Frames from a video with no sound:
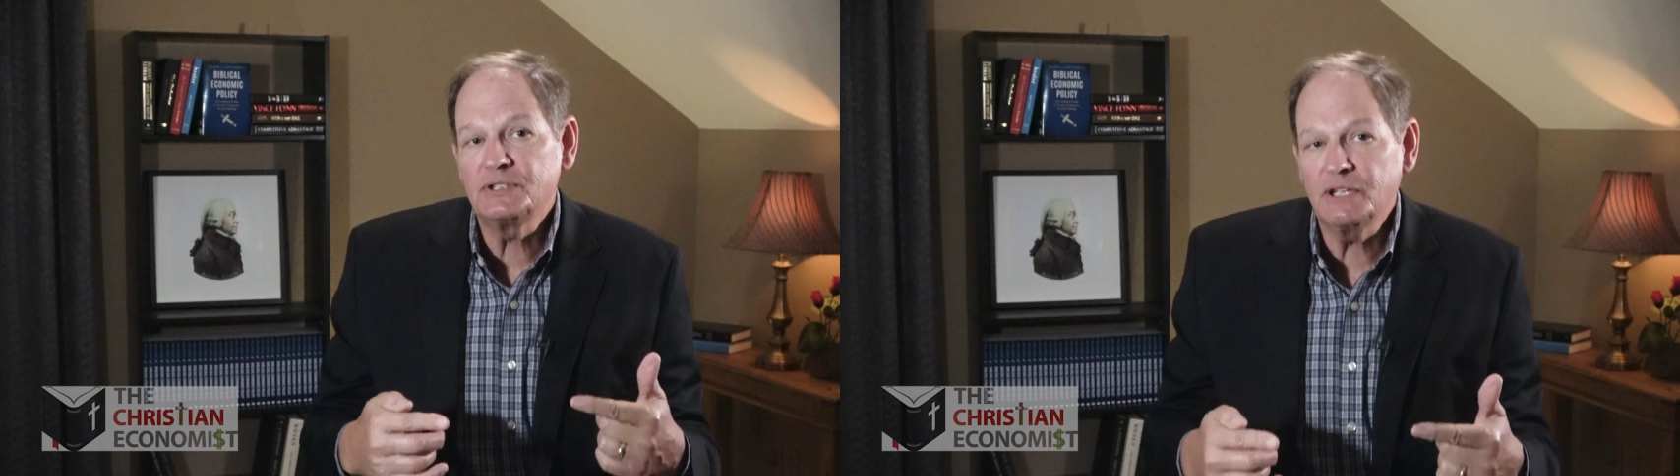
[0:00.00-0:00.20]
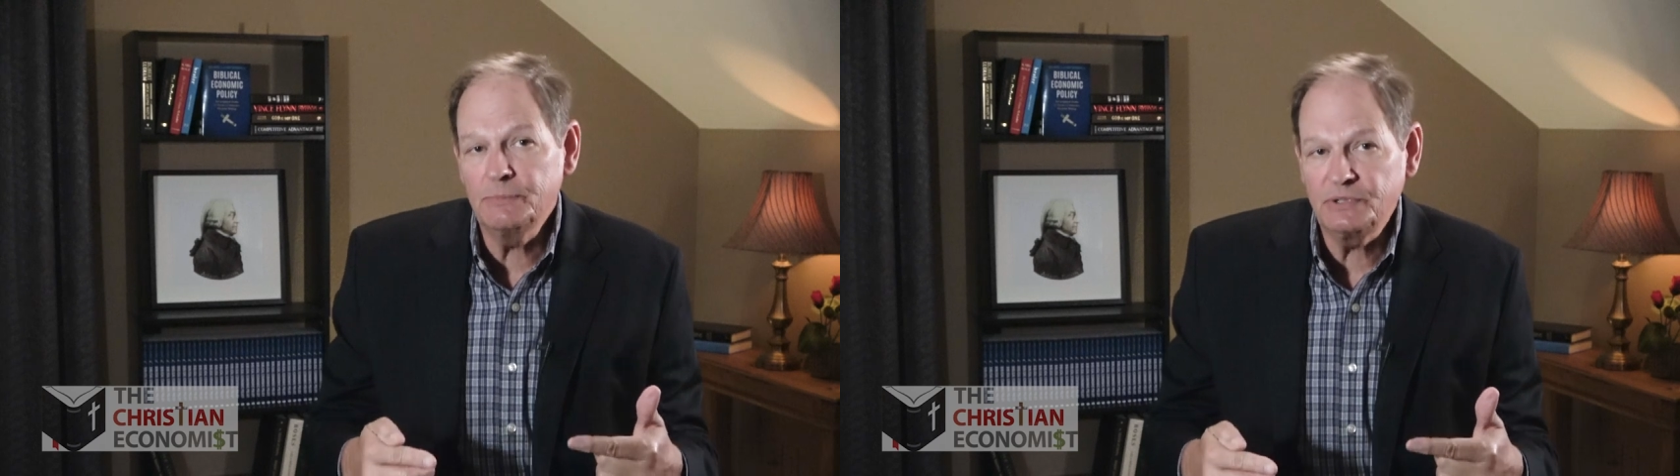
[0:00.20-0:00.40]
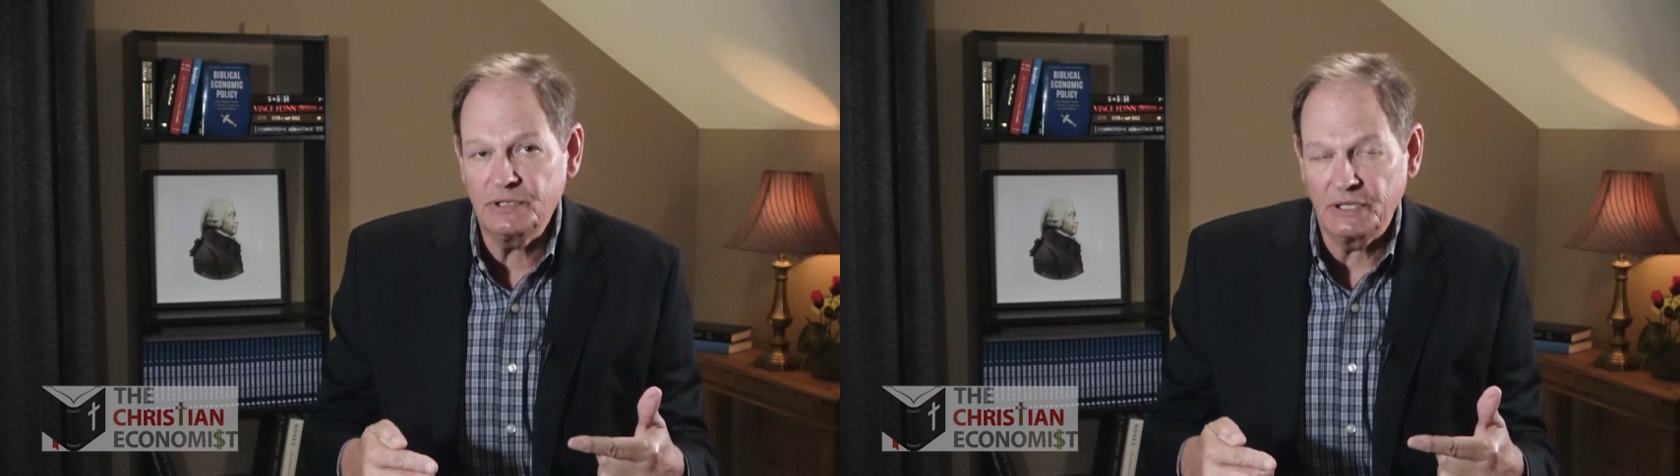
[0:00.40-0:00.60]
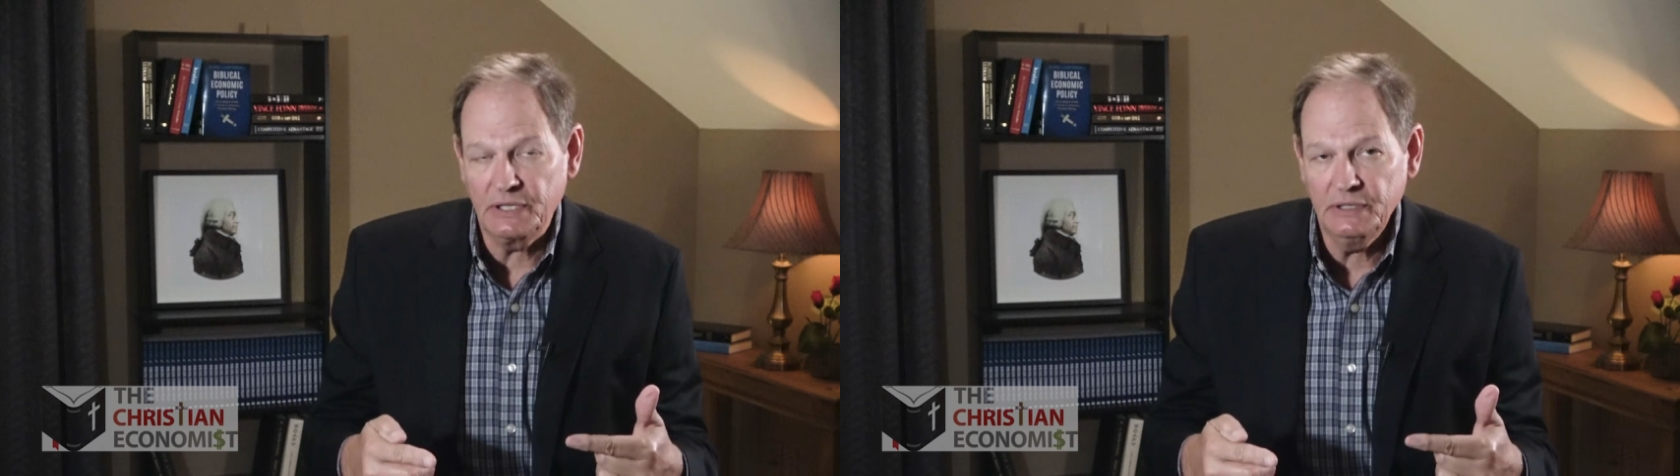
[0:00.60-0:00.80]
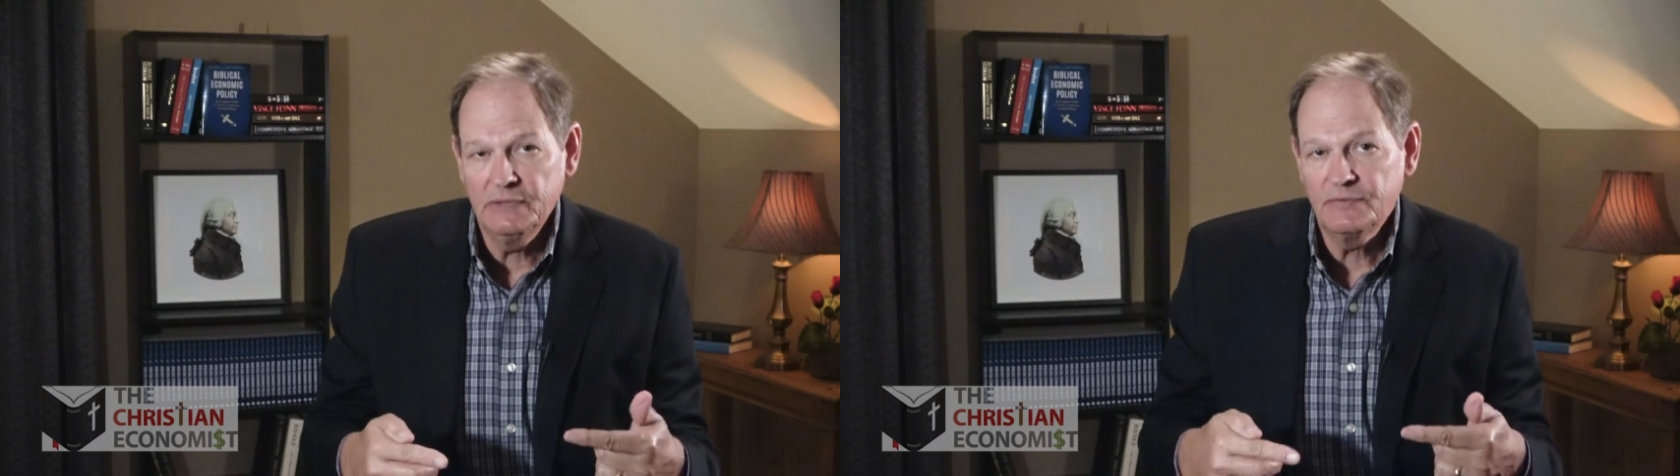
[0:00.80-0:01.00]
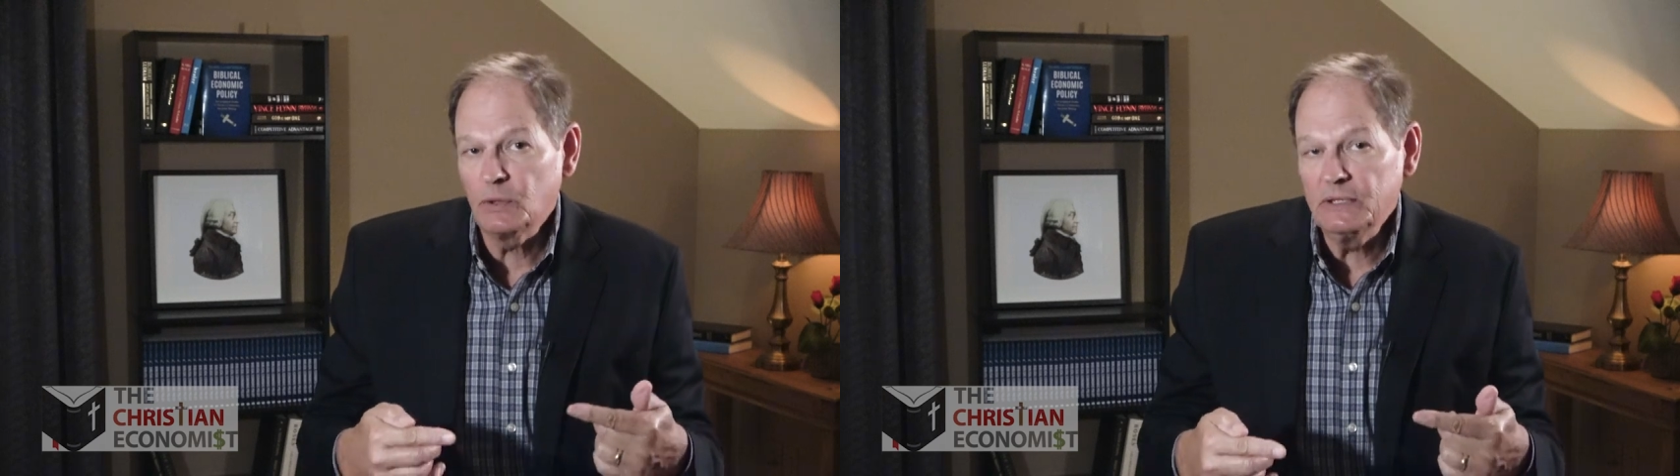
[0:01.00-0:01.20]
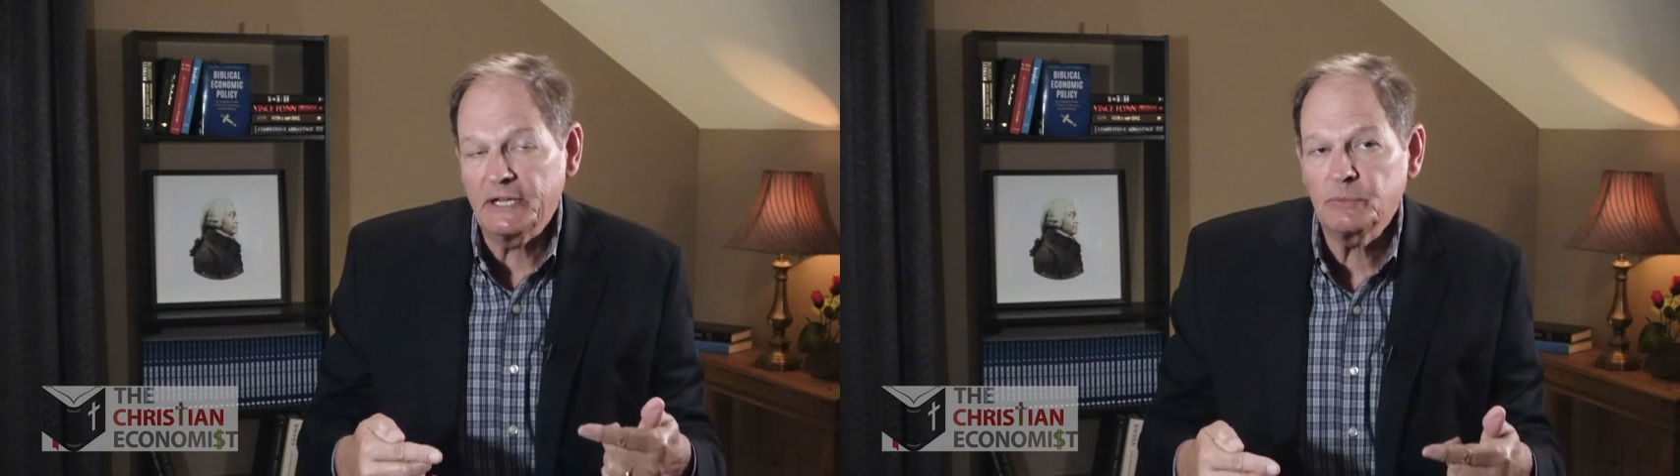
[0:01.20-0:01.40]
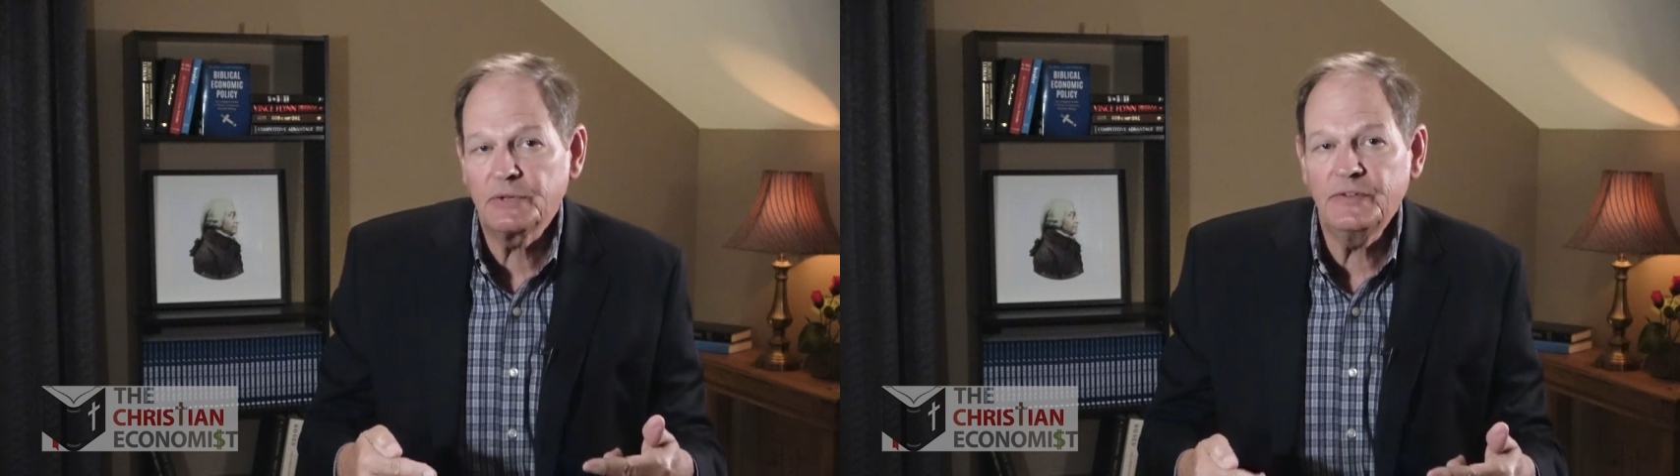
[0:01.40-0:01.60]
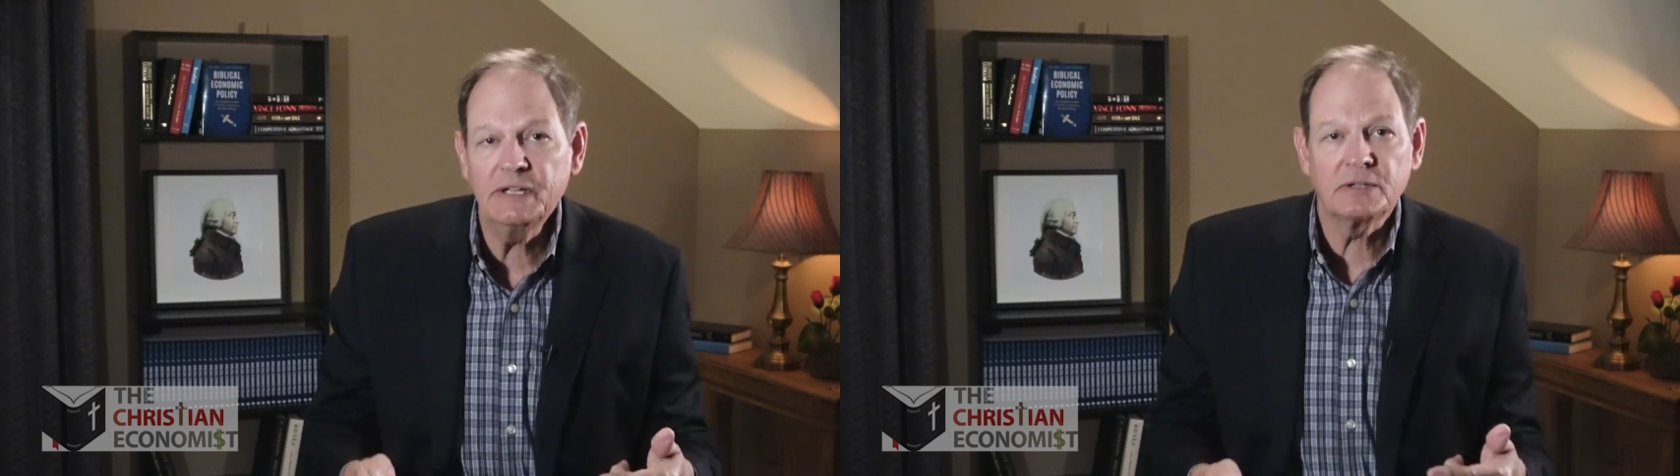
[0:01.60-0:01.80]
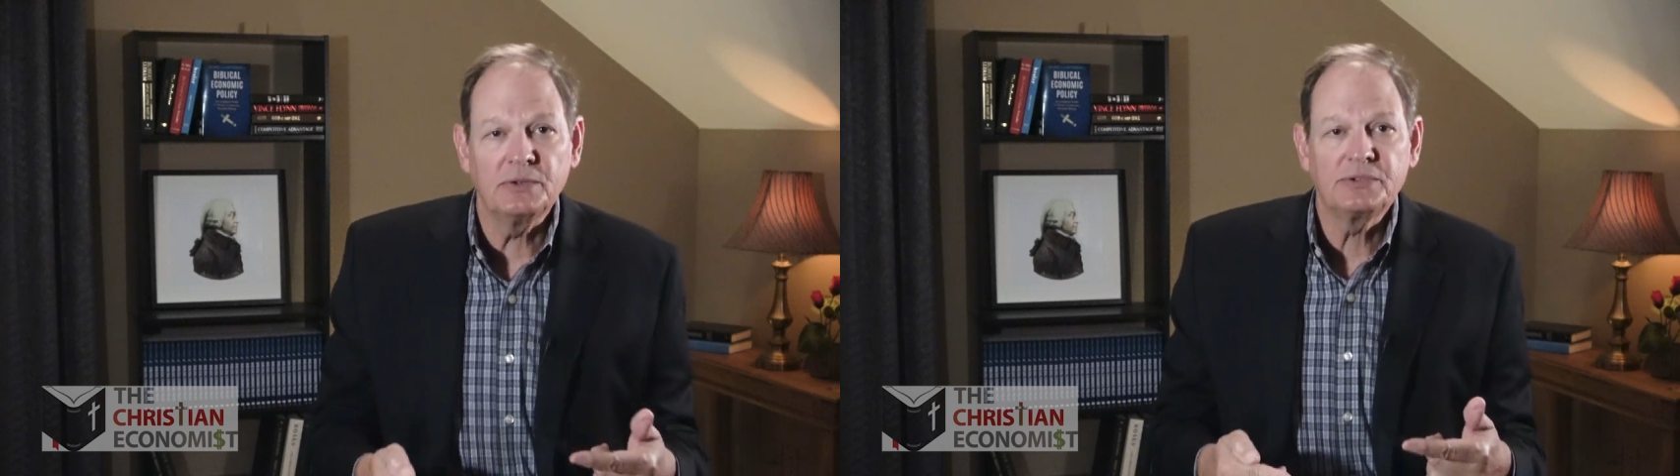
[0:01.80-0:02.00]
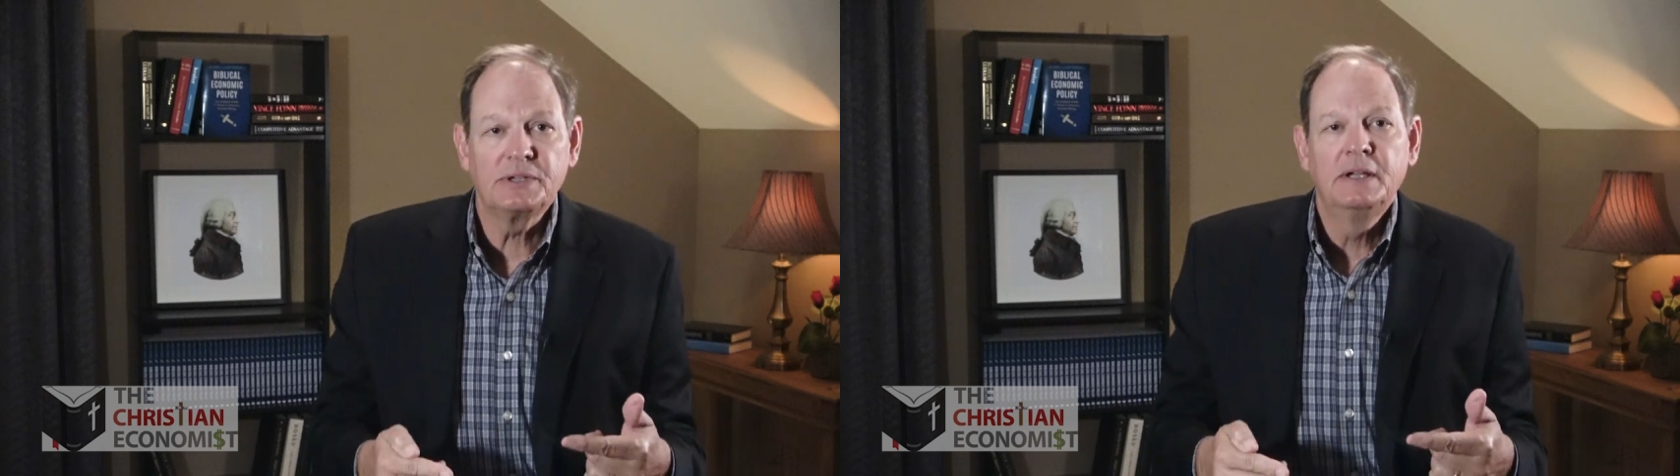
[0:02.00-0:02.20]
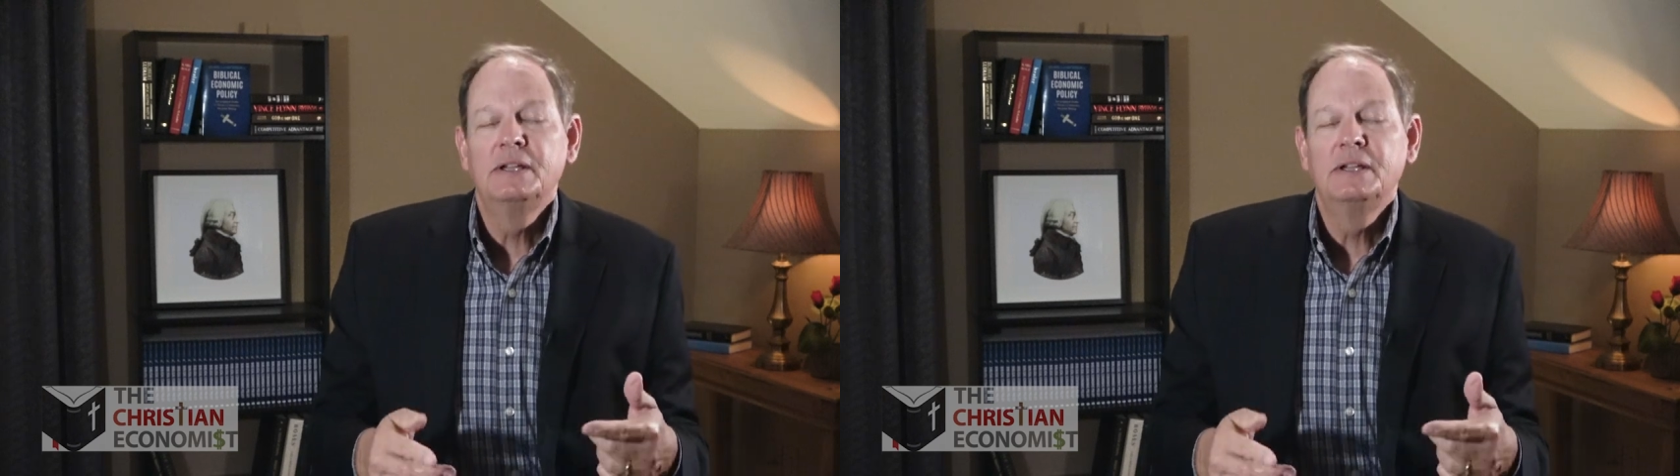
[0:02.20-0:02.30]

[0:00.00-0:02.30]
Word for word: subsidy for electric vehicles.